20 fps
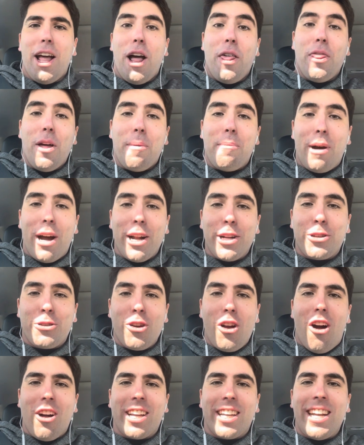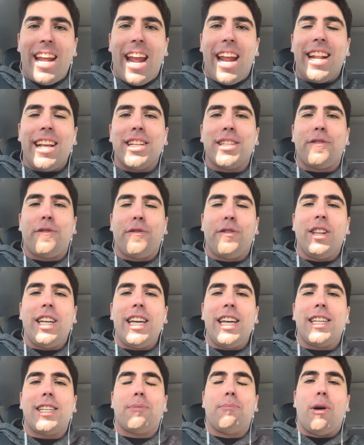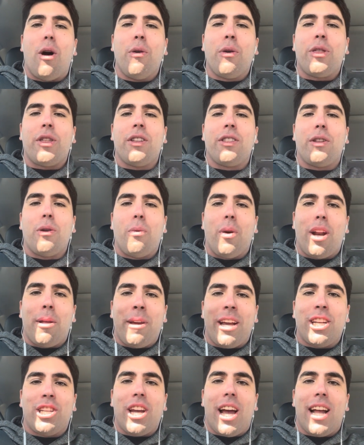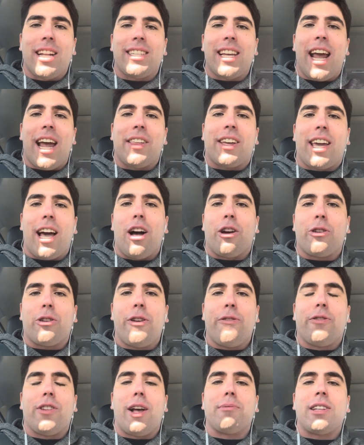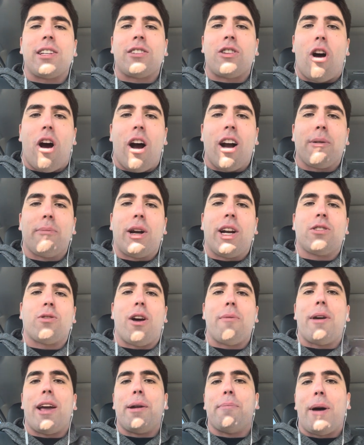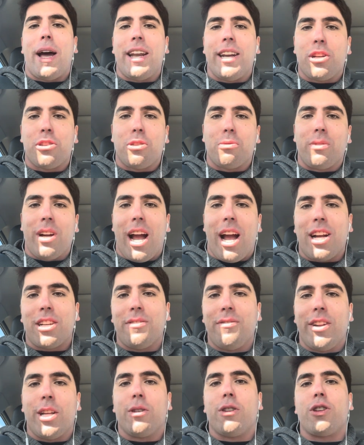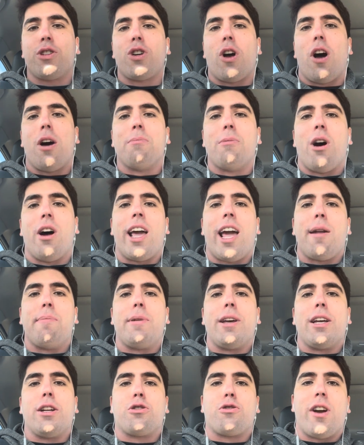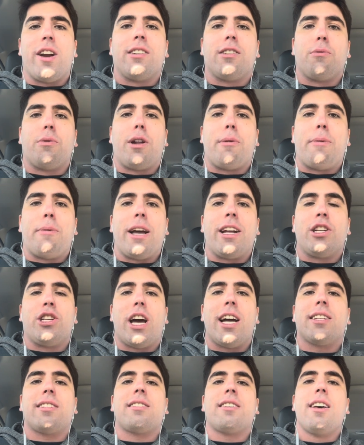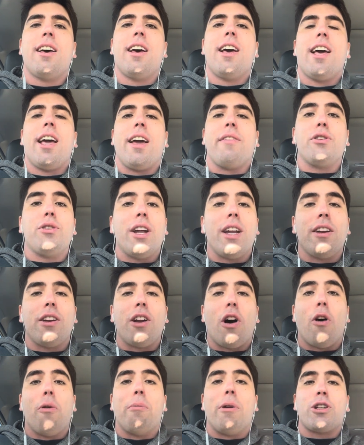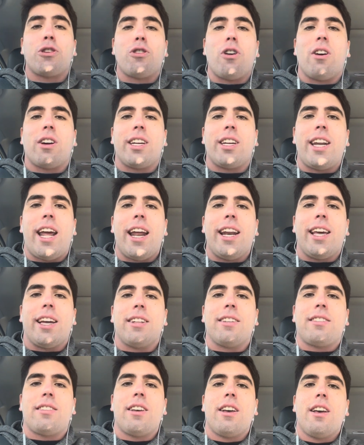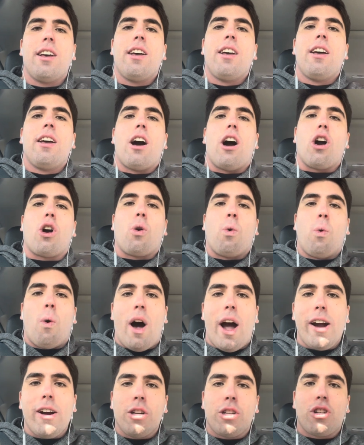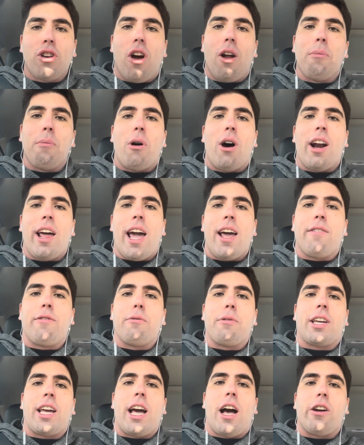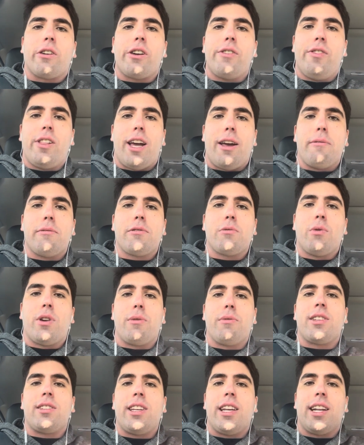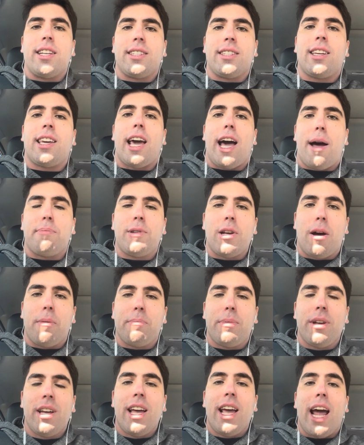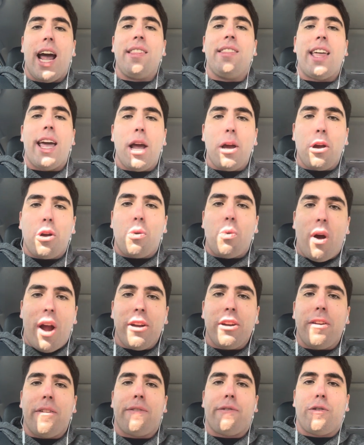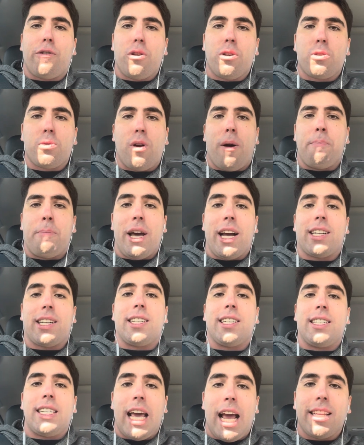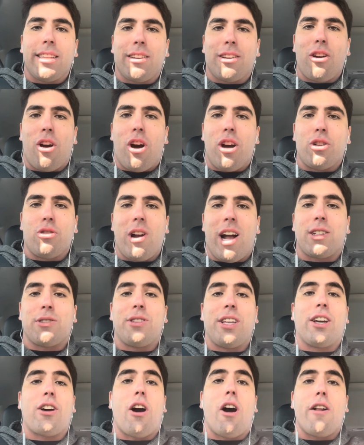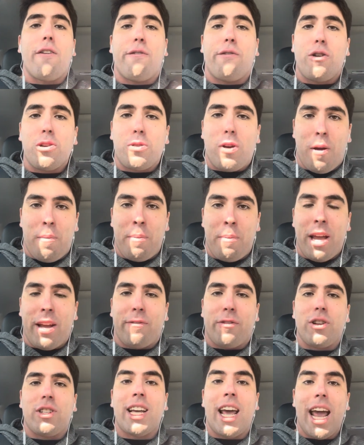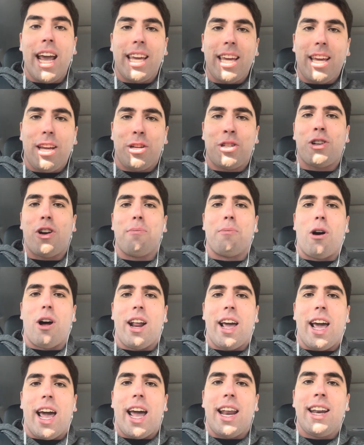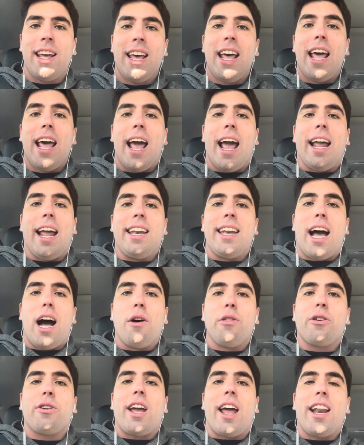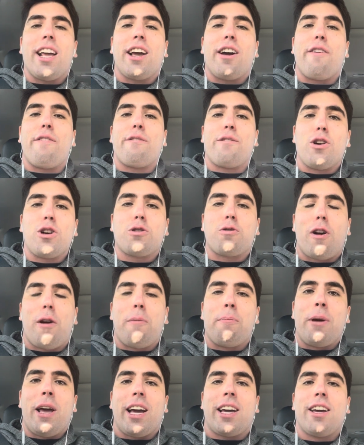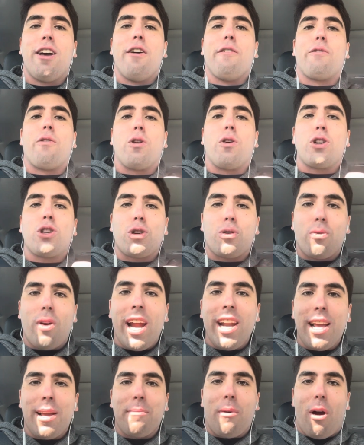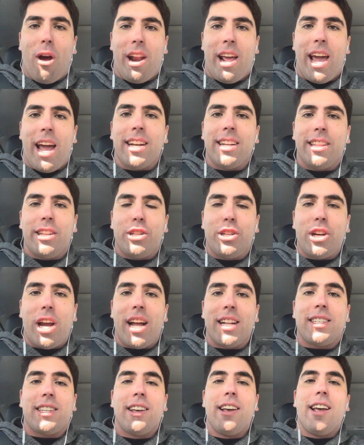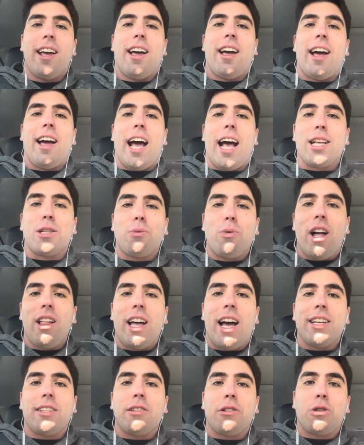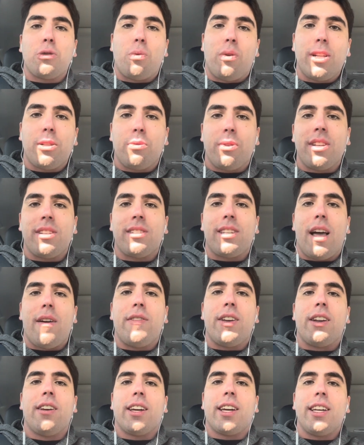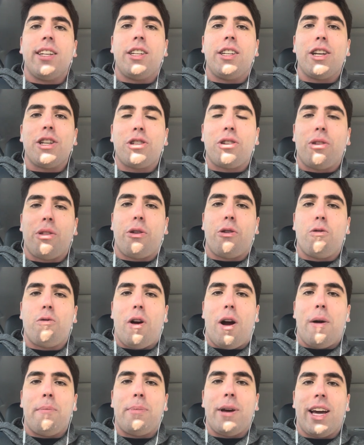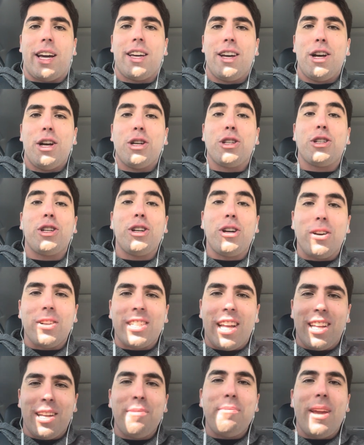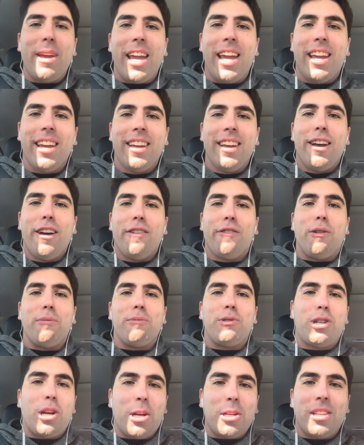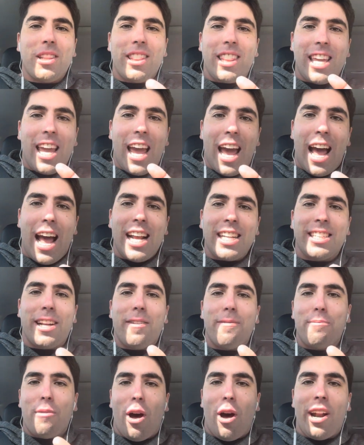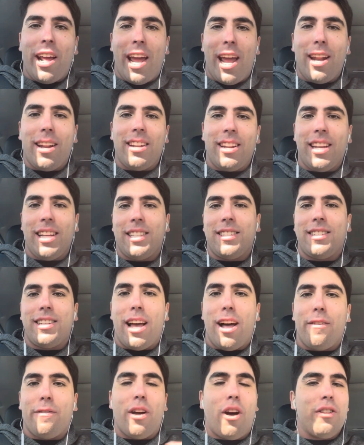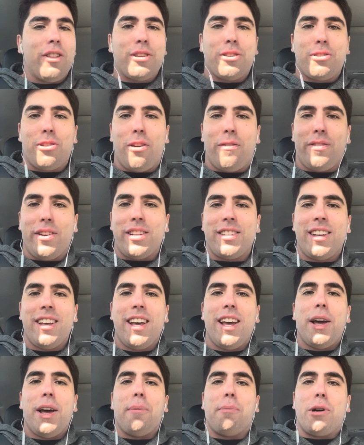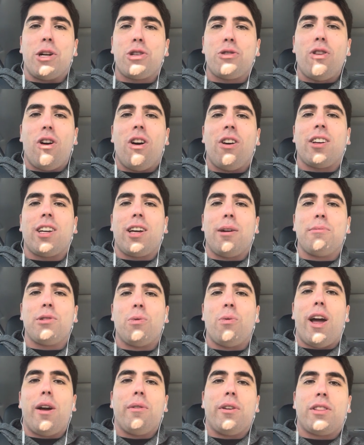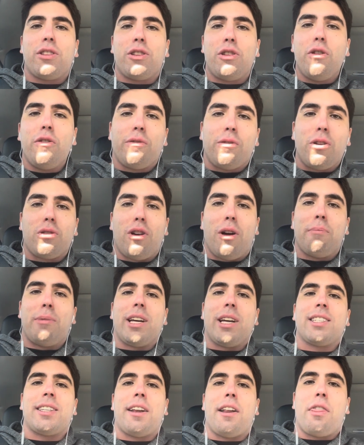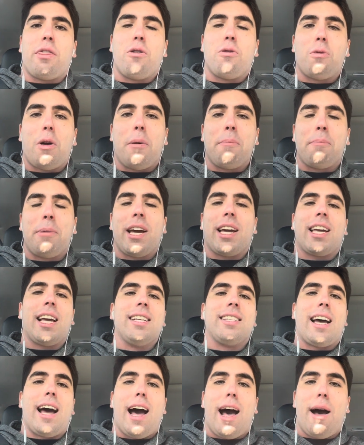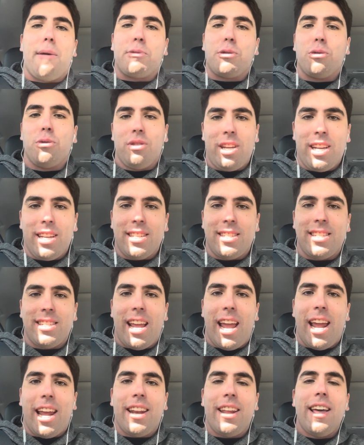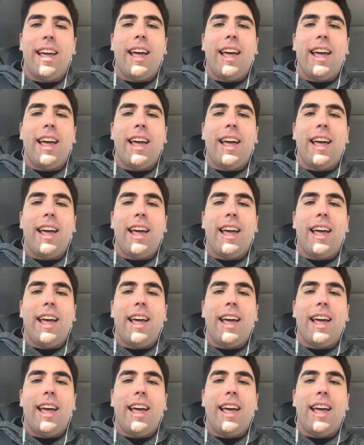The Montreal Canadiens fleeced both the Winnipeg Jets and the Calgary Flames. Let's talk about it. So I made my initial reaction video to Sean Monahan being traded to the Winnipeg Jets. If you didn't know, Montreal Canadiens acquired Sean Monahan from the Calgary Flames when he was seen as a cap dump, and they acquired a first-round pick to take the contract. So they got a first-round pick for taking Sean Monahan, and now they're getting a first-round pick for trading Monahan to the Jets, as well as a 2027 conditional third-round pick. So you're telling me, from just the asset of Monahan itself on the surface, Montreal comes away with two first-round picks and a third-round pick is absolutely insane.